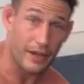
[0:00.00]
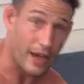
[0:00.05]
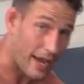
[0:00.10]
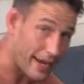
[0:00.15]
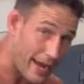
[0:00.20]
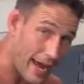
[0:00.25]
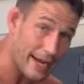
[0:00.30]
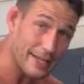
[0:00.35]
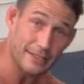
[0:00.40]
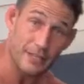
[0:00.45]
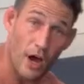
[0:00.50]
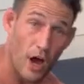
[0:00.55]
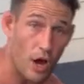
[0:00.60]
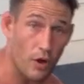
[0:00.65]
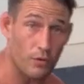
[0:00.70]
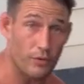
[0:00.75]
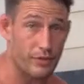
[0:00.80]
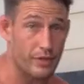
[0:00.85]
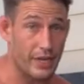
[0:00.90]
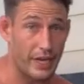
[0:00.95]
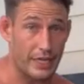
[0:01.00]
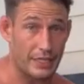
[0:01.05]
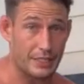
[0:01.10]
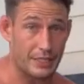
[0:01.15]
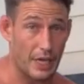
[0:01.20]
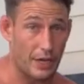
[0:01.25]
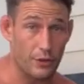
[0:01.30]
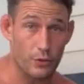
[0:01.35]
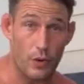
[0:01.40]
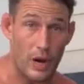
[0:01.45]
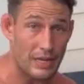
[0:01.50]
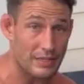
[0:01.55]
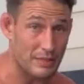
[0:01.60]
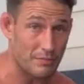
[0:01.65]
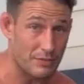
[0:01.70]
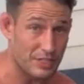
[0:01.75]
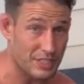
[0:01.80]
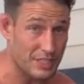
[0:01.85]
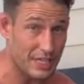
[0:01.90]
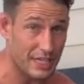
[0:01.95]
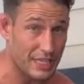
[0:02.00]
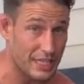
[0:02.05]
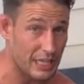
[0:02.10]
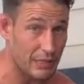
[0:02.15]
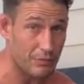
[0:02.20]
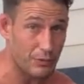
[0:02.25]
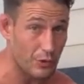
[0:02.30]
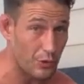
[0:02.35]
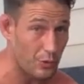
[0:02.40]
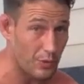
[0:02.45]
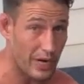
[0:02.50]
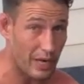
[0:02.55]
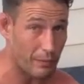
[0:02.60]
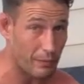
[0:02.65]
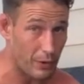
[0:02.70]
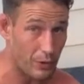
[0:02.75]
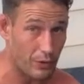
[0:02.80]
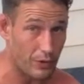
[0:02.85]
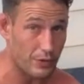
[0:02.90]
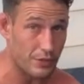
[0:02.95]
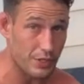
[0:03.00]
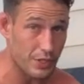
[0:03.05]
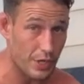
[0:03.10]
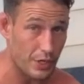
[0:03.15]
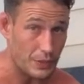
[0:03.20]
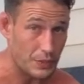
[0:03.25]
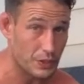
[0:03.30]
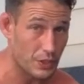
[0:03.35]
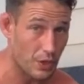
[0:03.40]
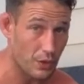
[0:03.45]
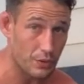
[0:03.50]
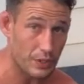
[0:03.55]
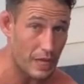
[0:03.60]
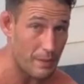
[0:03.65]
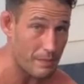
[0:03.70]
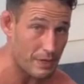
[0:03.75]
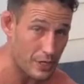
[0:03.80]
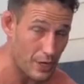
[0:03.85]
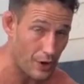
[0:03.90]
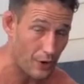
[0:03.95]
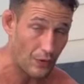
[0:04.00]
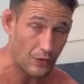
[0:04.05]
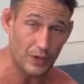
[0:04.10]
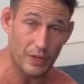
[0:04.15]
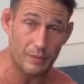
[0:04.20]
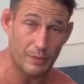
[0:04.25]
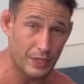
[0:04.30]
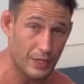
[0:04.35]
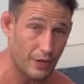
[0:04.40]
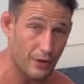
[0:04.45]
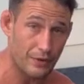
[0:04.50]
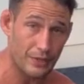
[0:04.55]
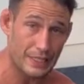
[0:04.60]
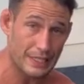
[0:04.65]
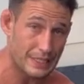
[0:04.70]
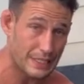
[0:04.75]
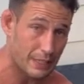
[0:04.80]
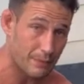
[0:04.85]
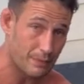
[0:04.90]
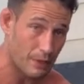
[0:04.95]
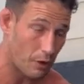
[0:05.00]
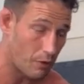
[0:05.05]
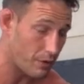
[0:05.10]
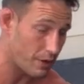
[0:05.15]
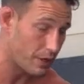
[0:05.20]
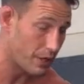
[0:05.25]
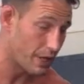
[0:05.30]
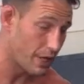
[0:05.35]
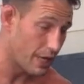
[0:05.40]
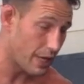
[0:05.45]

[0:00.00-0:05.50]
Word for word: I gotta talk with you guys, otherwise I'm just gonna keep doing what I'm doing, you know. So let me know, let me know, let's keep going.